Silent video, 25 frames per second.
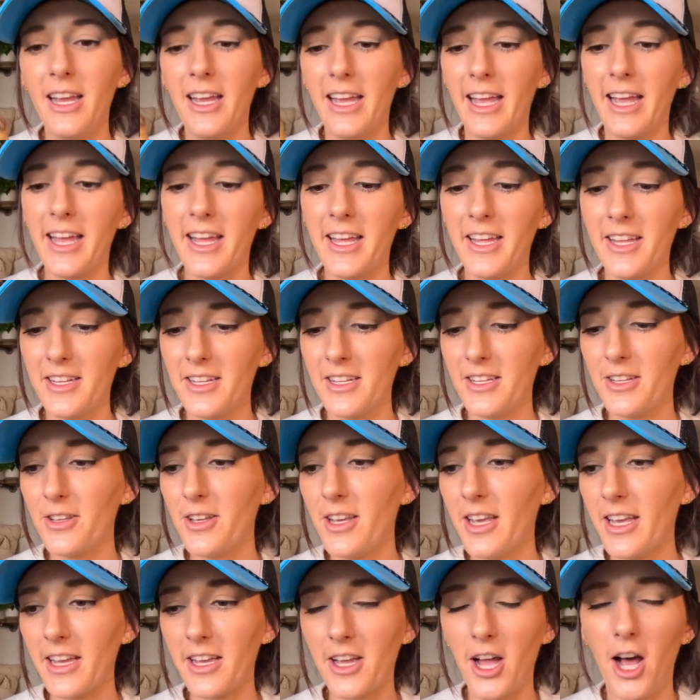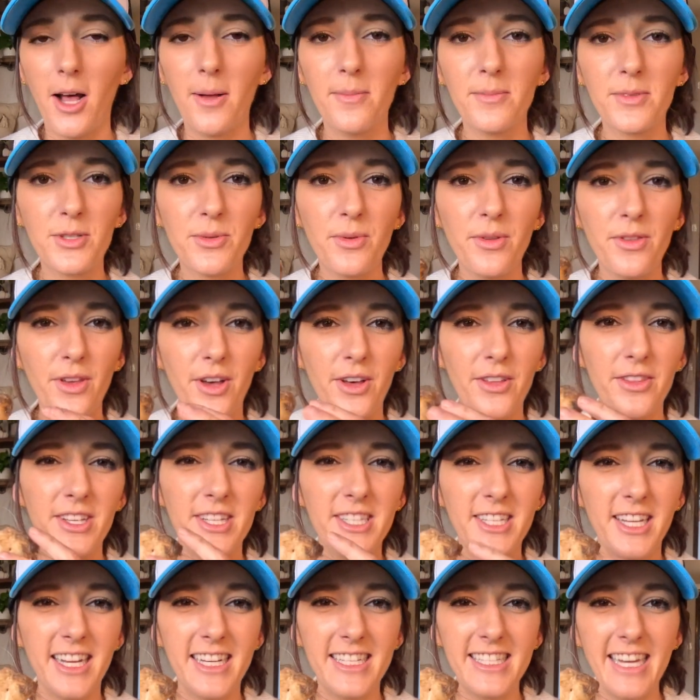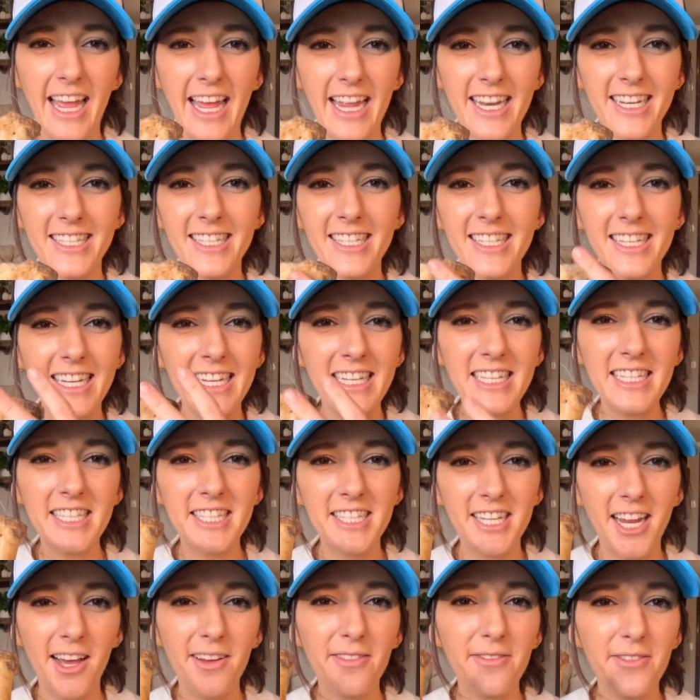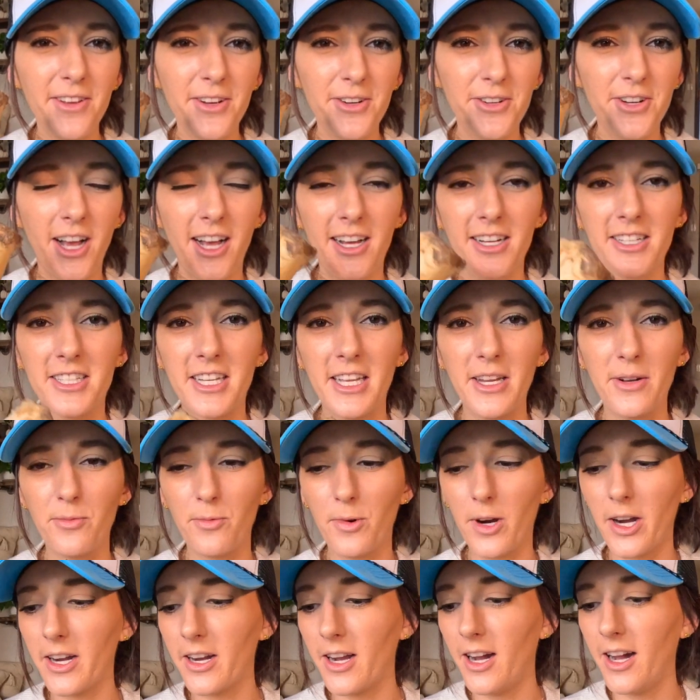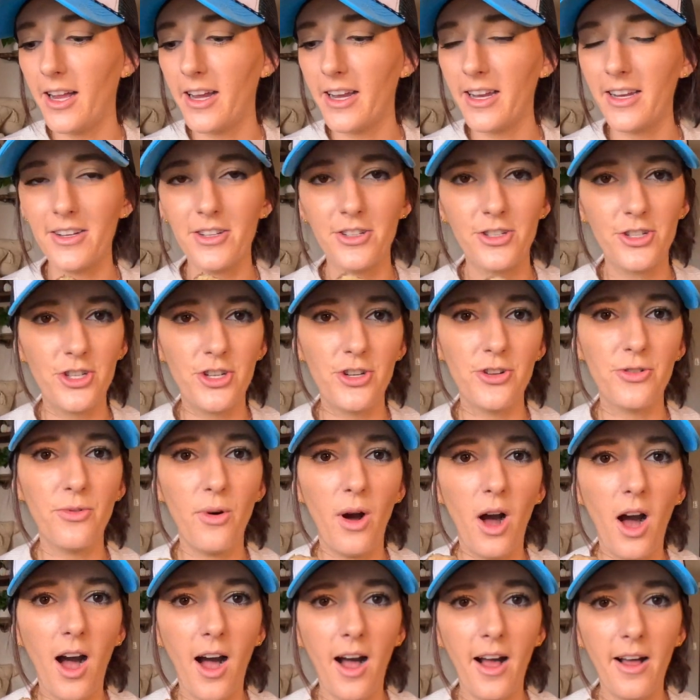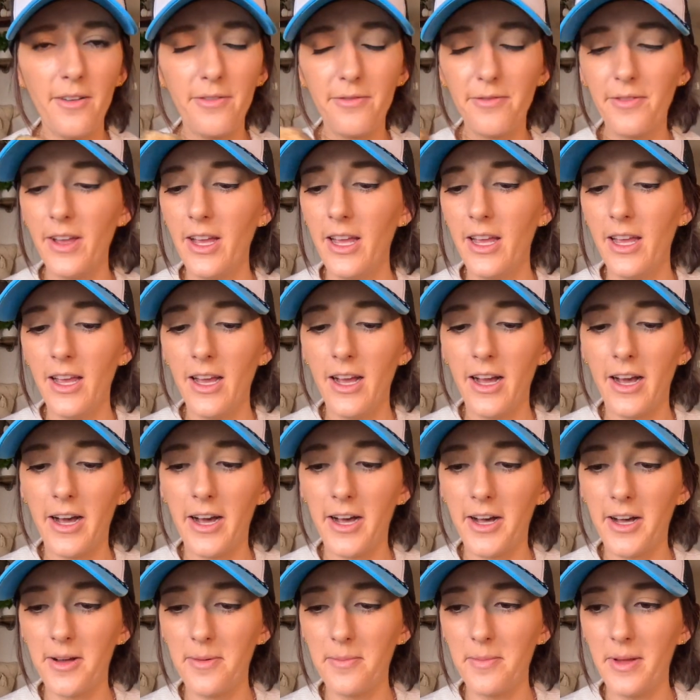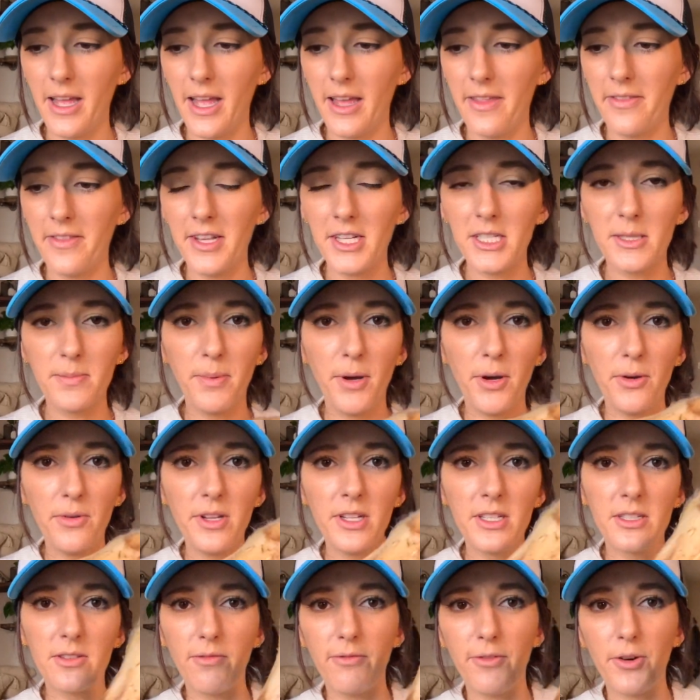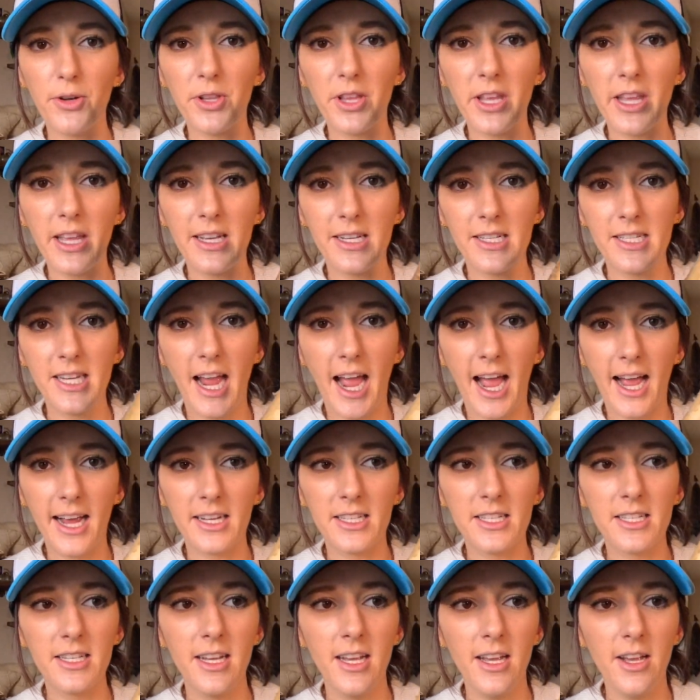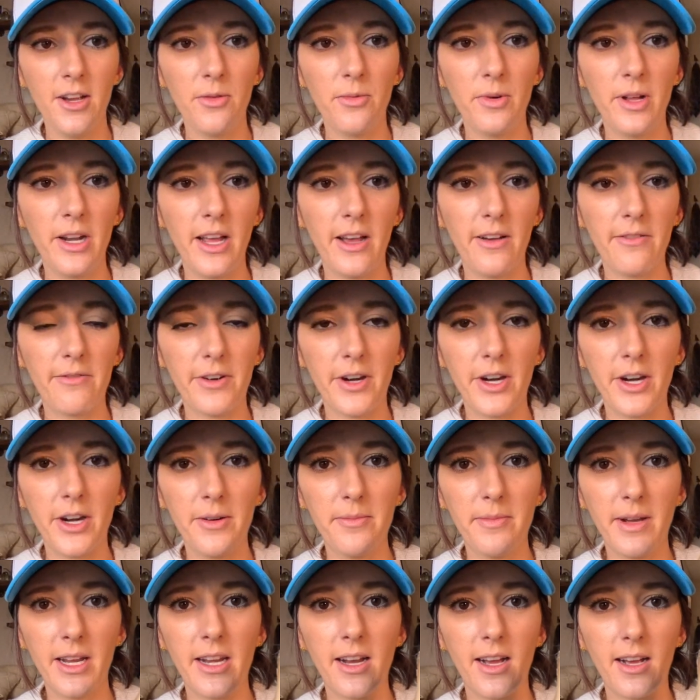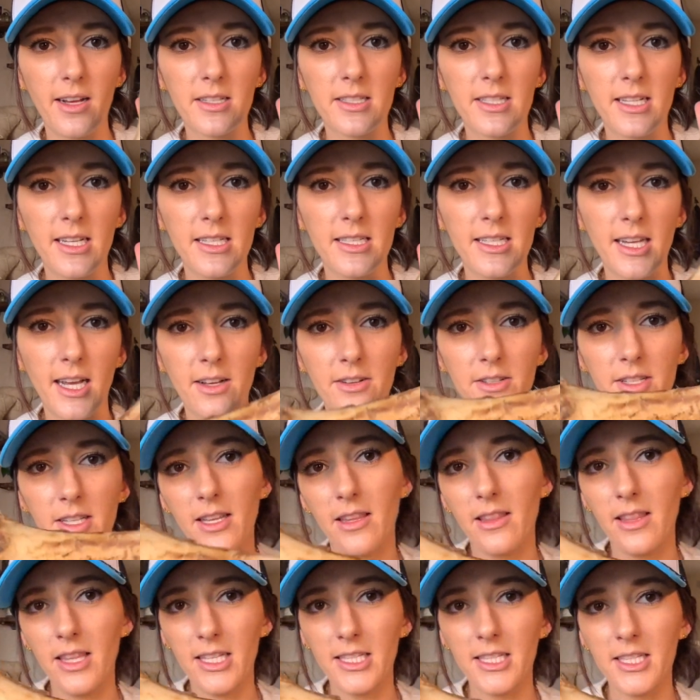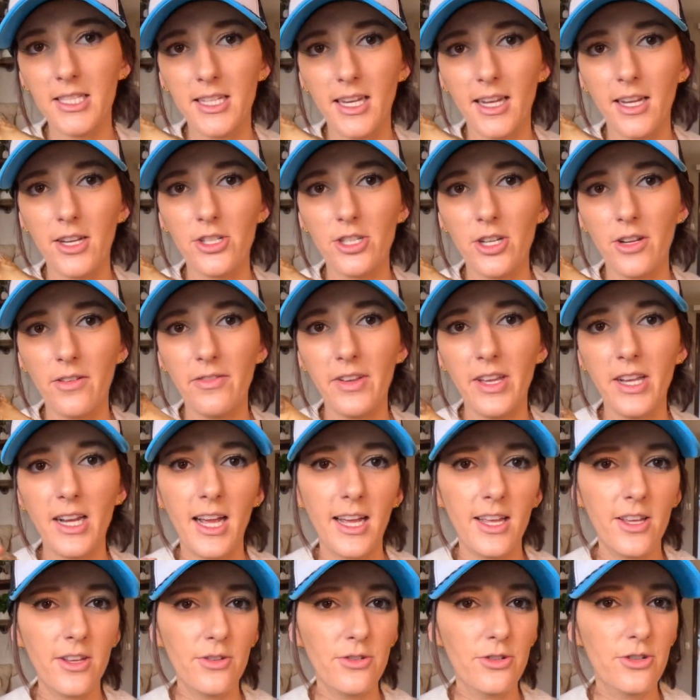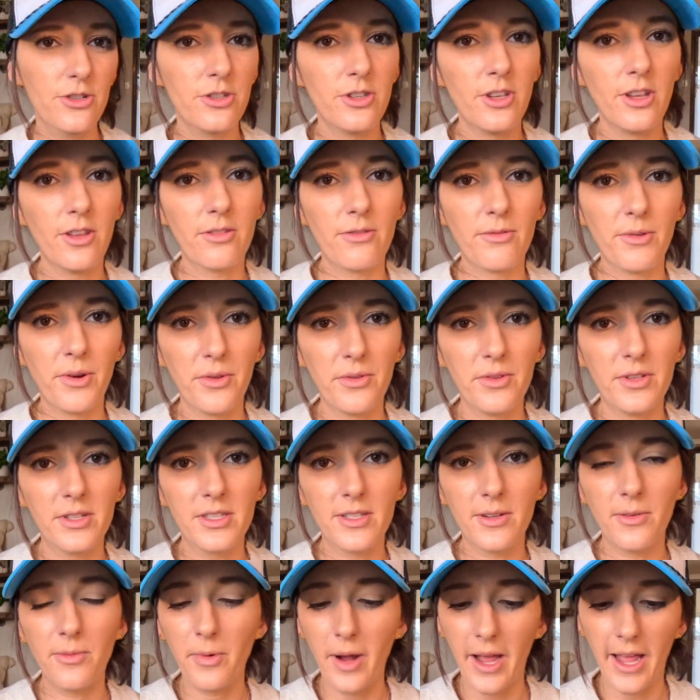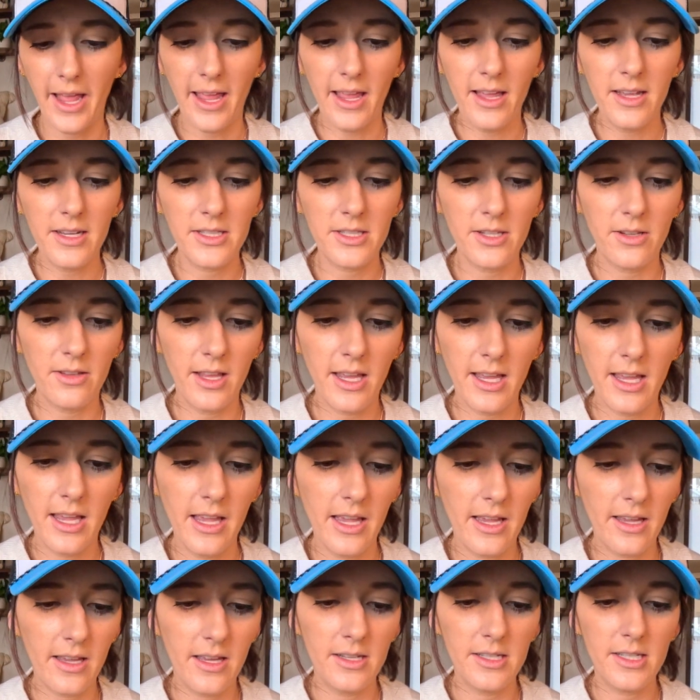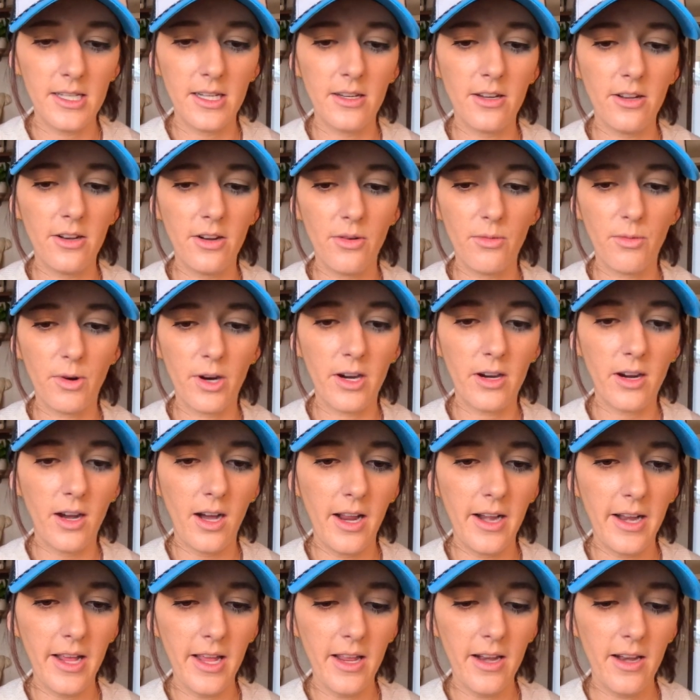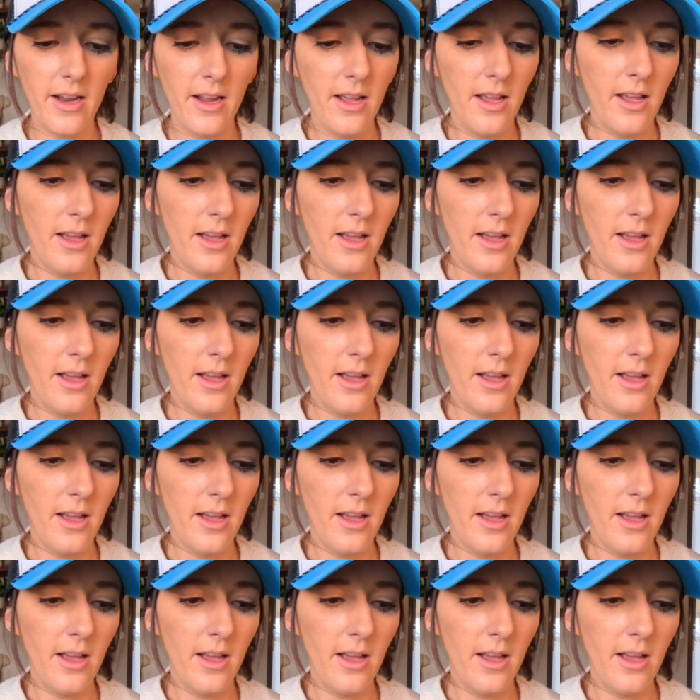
It comes with all this like tendony stuff your dogs can work on and chew off, and this bone is fully intact. Whenever my dogs get down to this stage of it, I usually throw this away so they can't continue to work on it.